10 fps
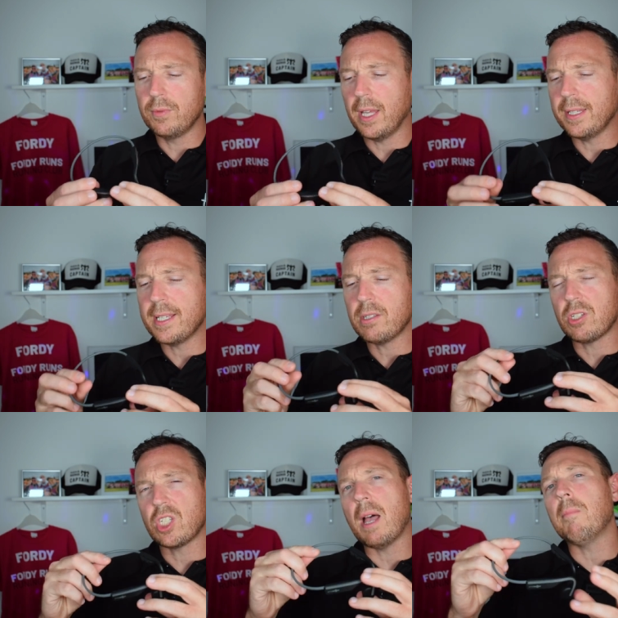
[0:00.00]
Now, these are a
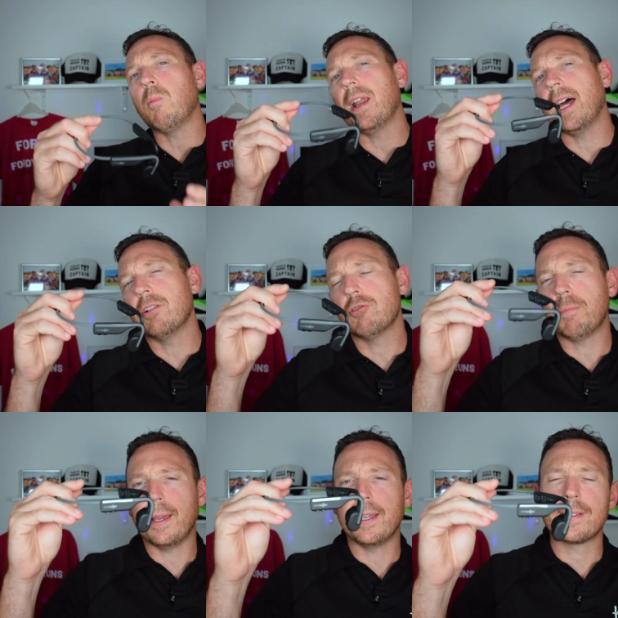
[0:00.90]
sub one
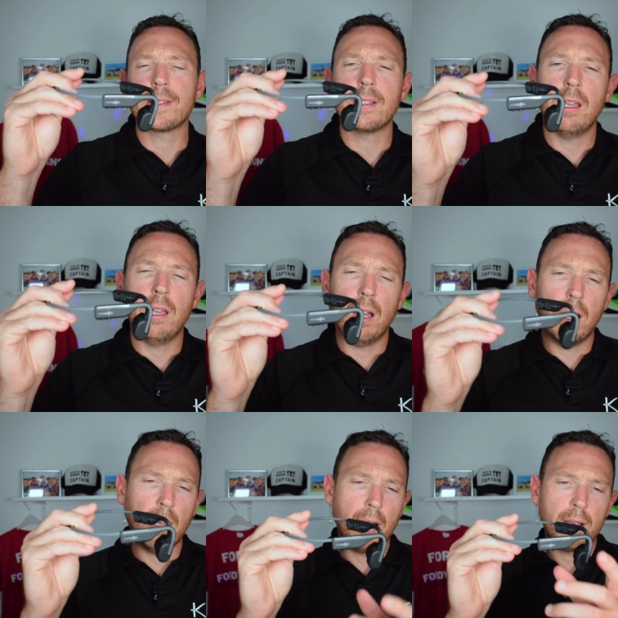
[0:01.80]
hundred pounds
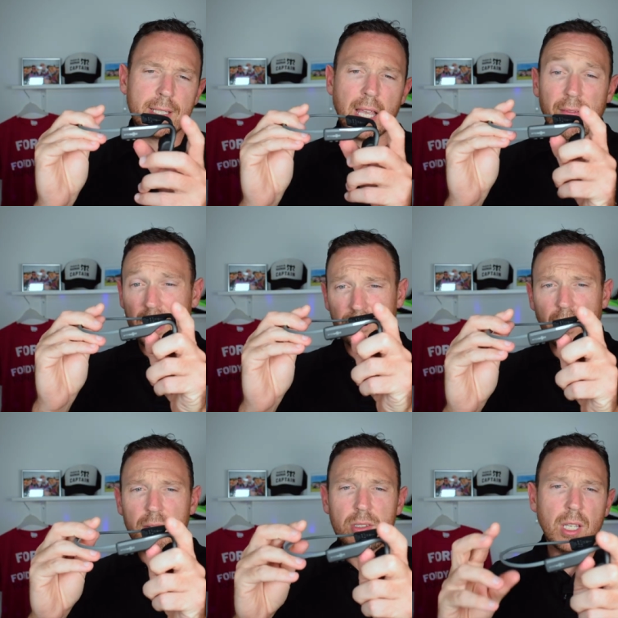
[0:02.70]
uh, set of
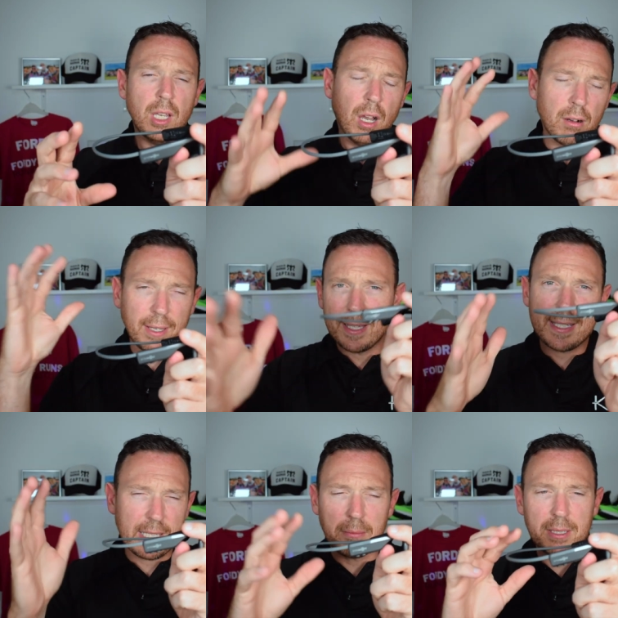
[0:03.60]
headphones. I'll get
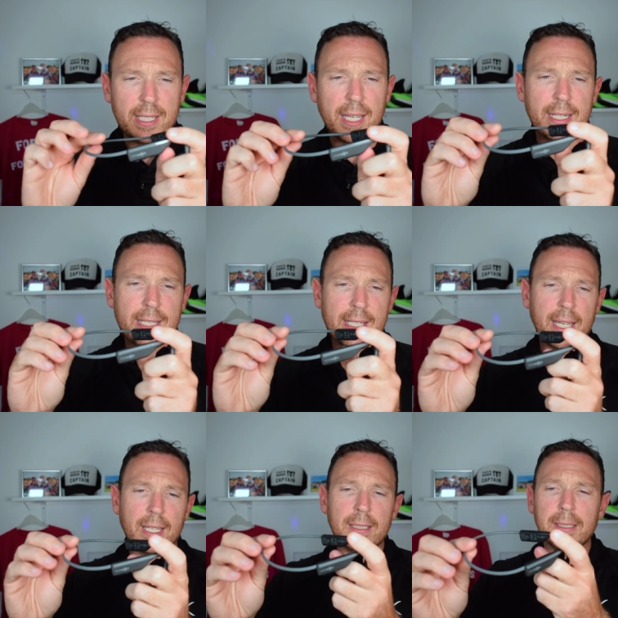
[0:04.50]
into some of the tech in a
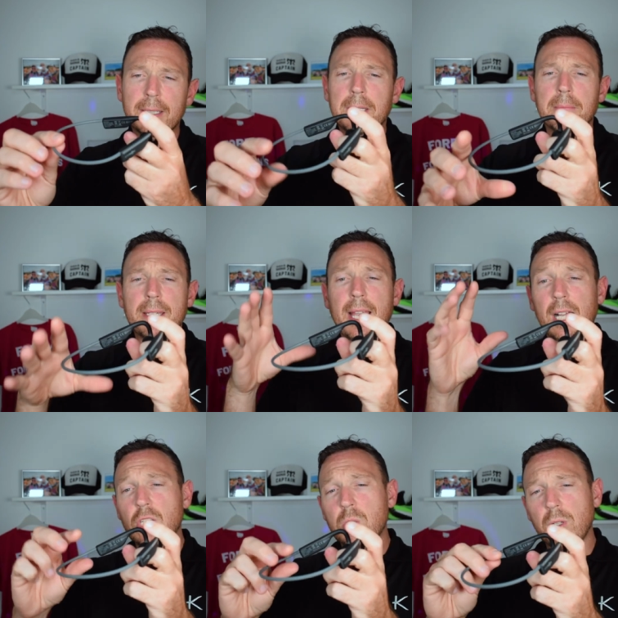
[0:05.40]
second. But yeah, I
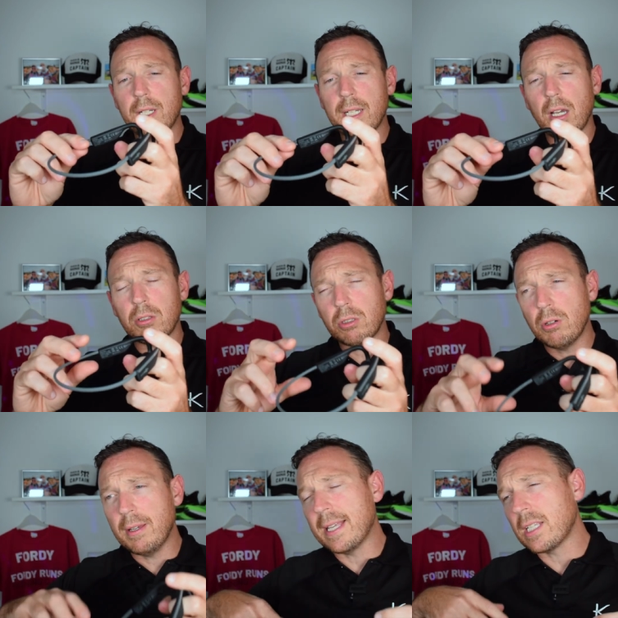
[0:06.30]
just wanted to go
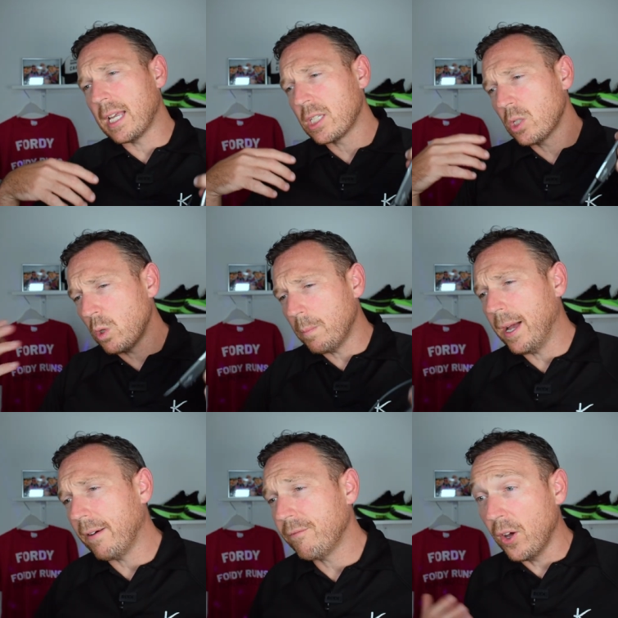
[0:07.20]
through it and, and talk
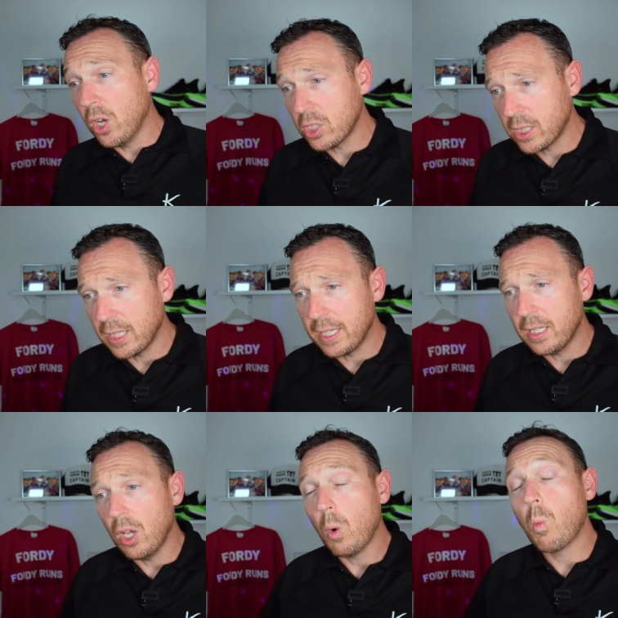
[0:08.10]
about,
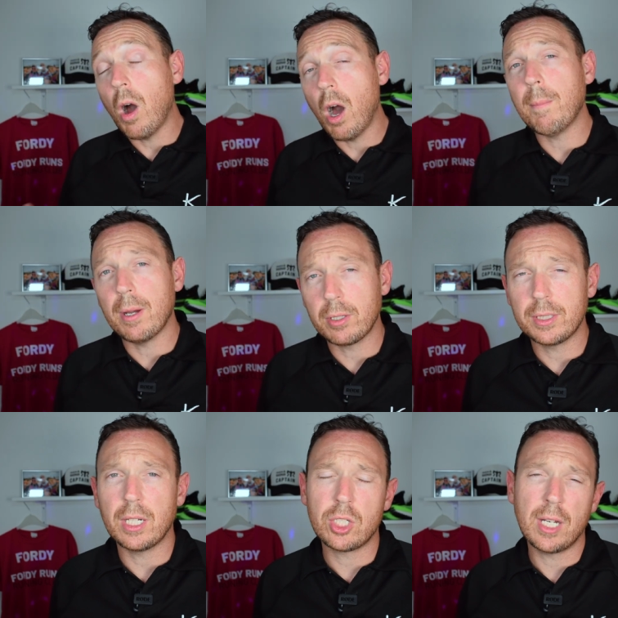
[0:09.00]
firstly, what are bone
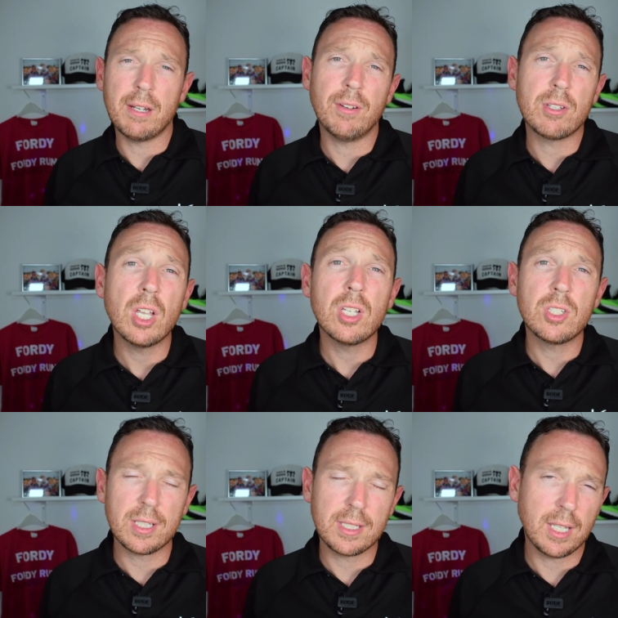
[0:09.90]
conduction headphones,
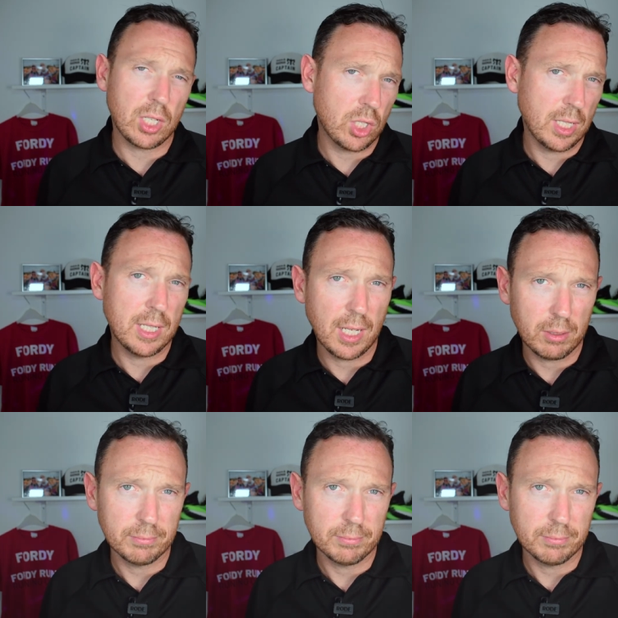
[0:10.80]
just in case you didn't know.